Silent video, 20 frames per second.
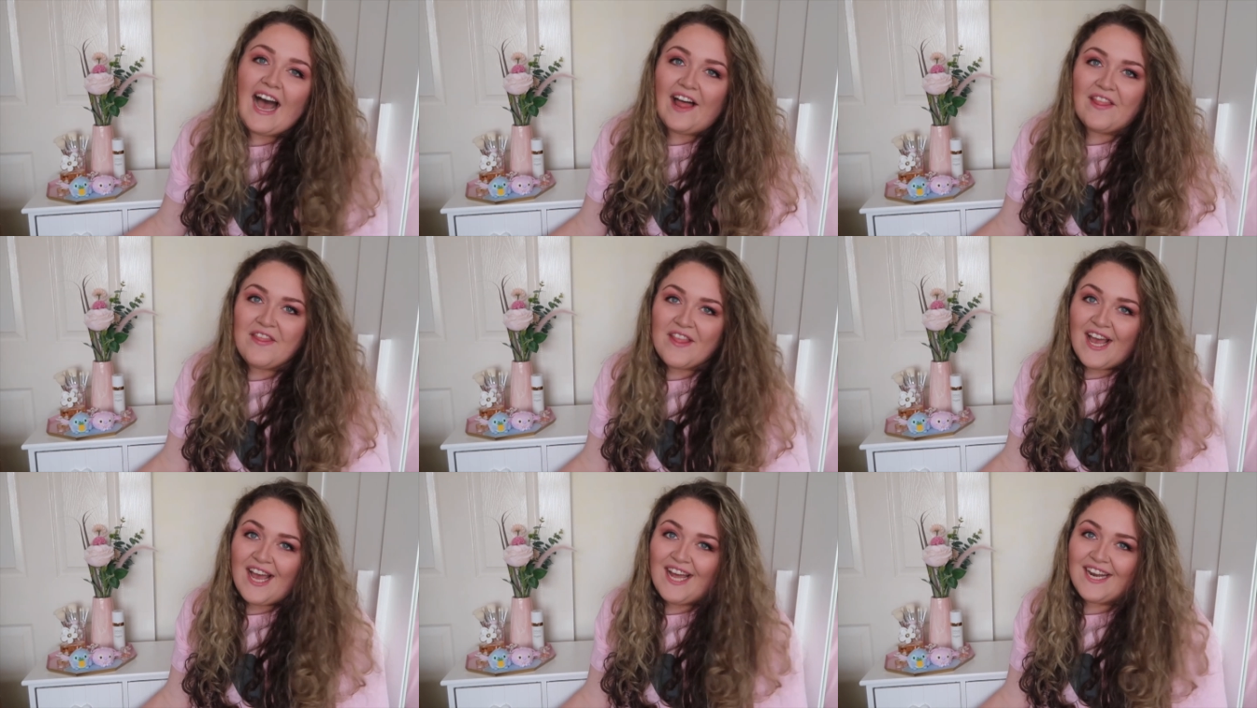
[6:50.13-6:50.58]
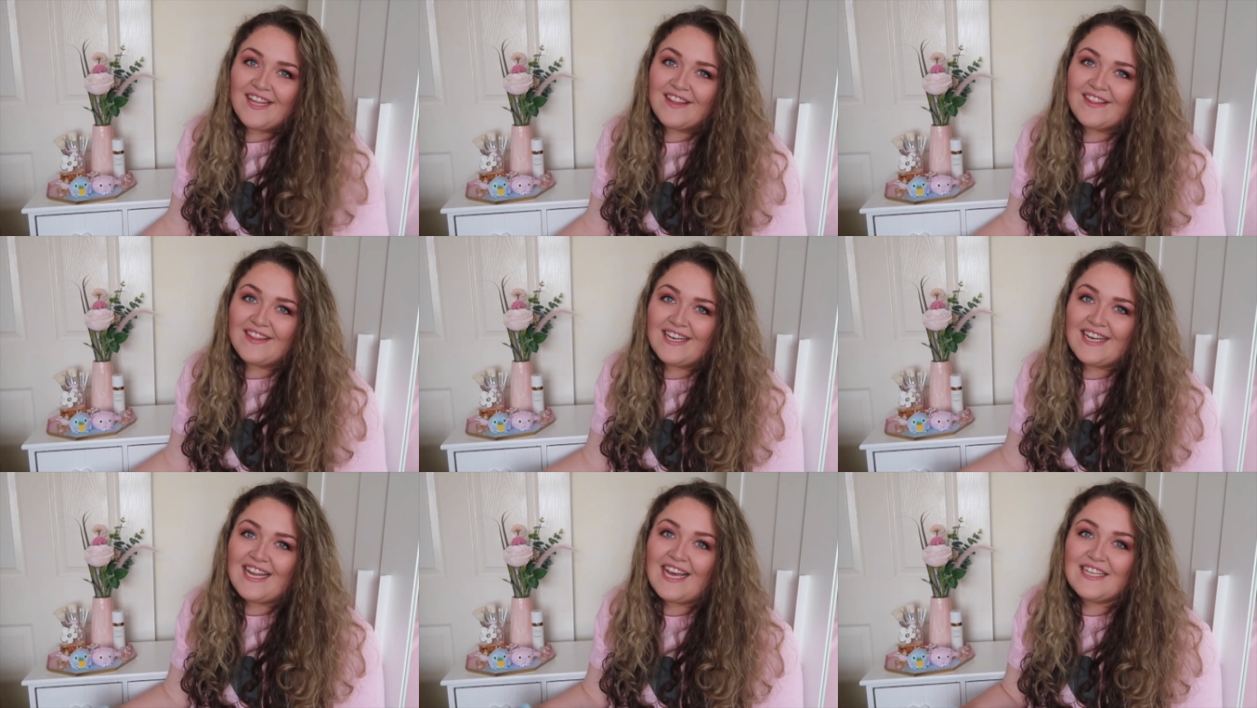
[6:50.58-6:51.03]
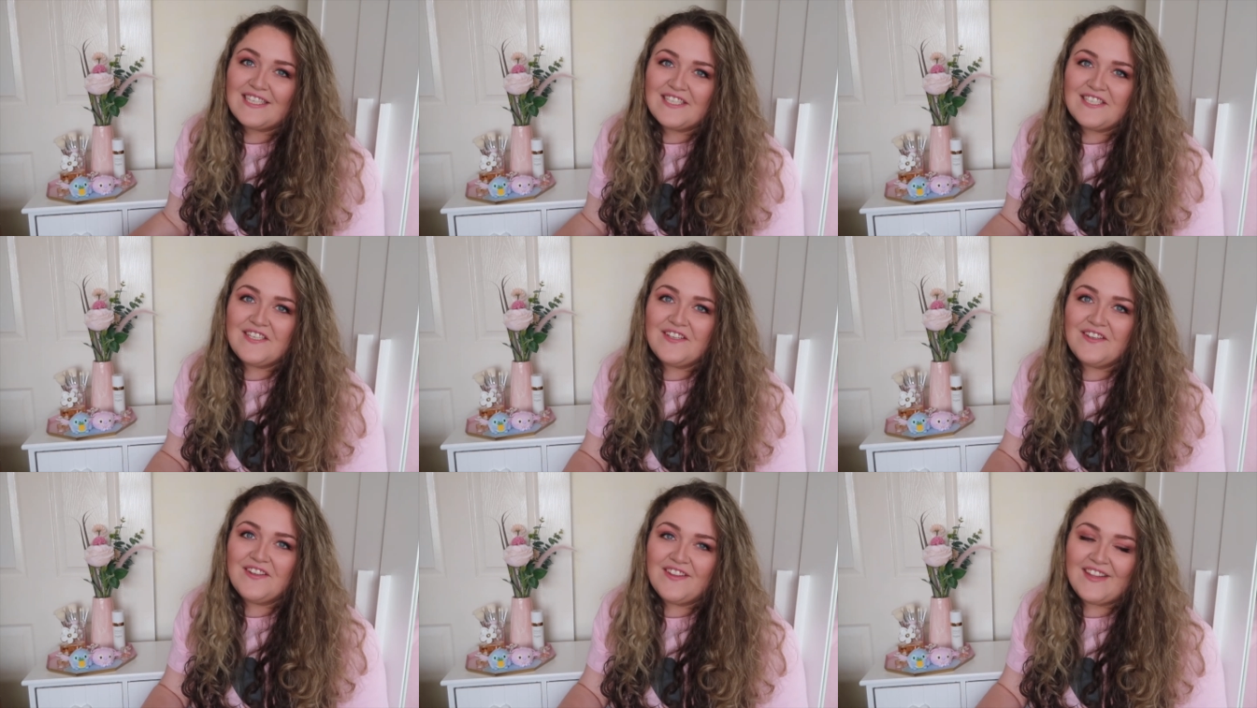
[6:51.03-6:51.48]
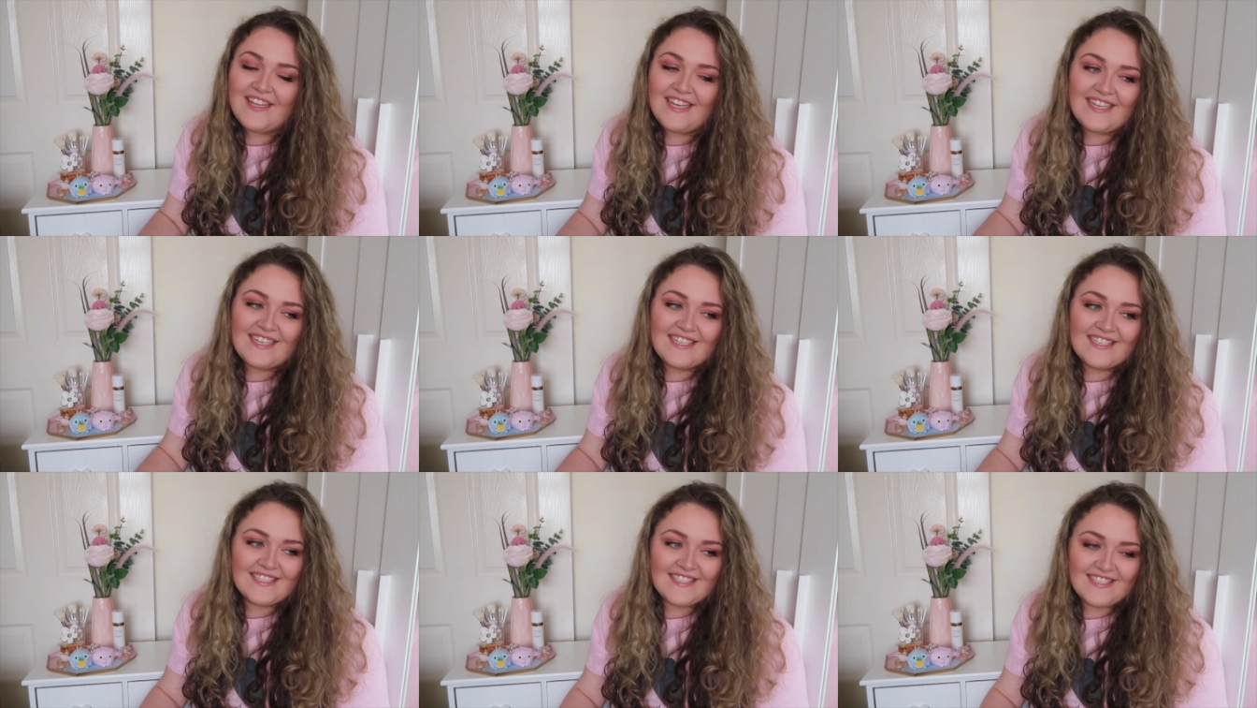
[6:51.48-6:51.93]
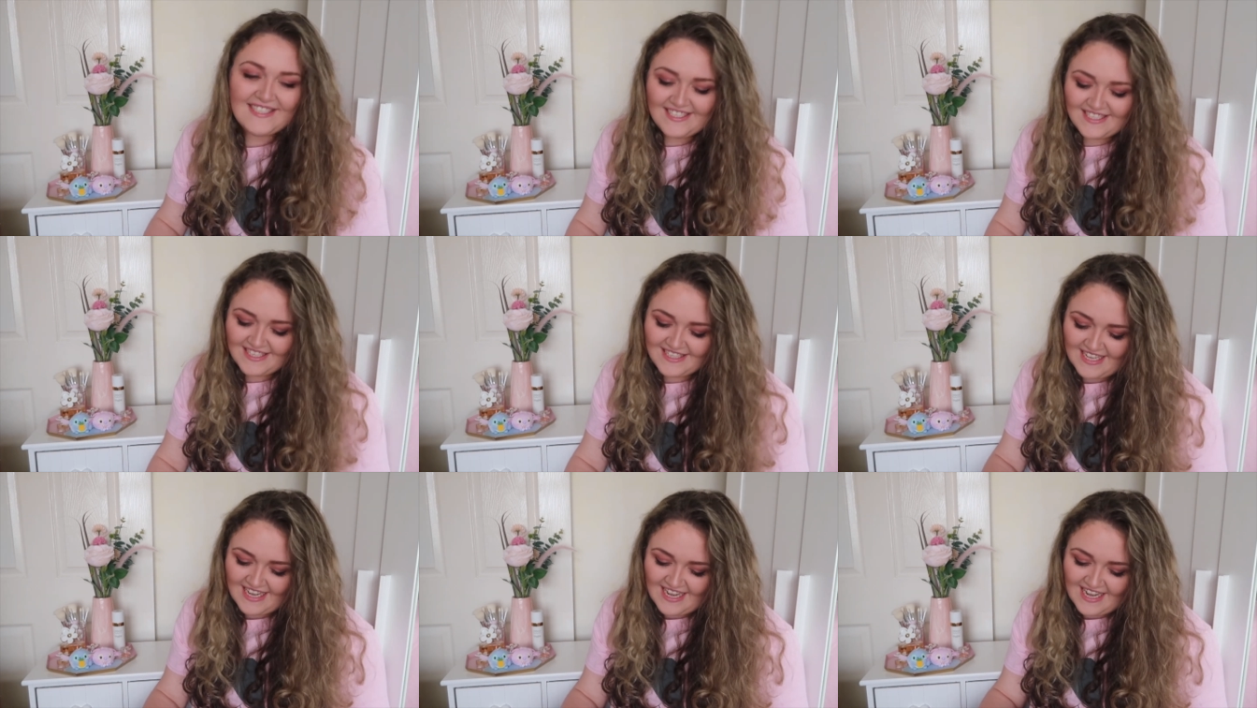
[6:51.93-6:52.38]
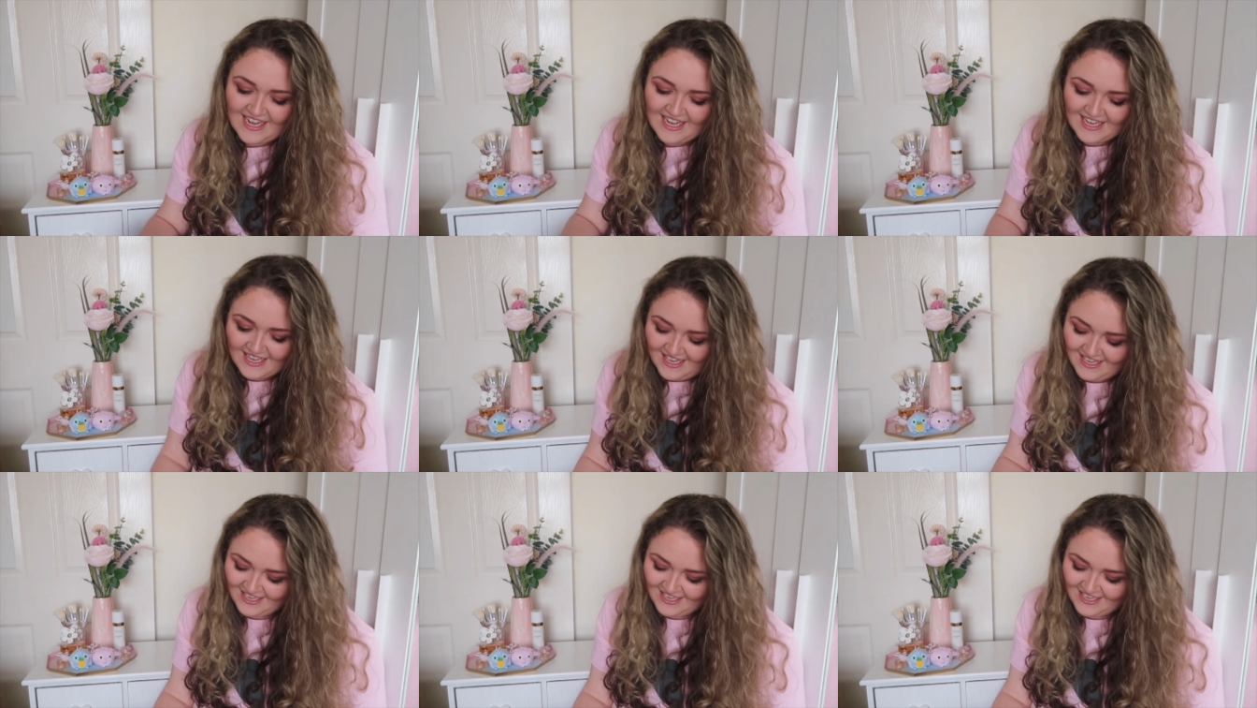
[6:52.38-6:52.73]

And then the last two things that